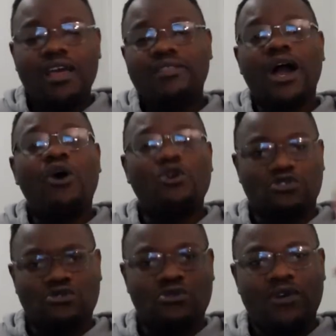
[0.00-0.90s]
there are
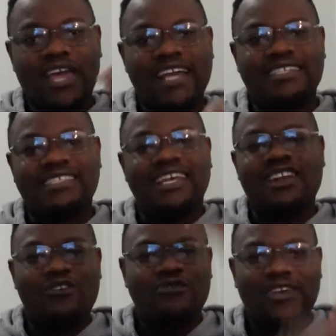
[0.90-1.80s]
also
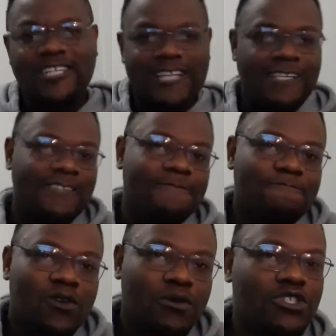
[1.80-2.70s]
external factors
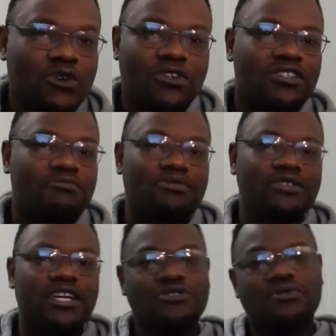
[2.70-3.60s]
which
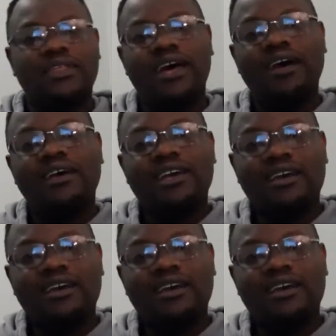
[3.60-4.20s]
contributed to the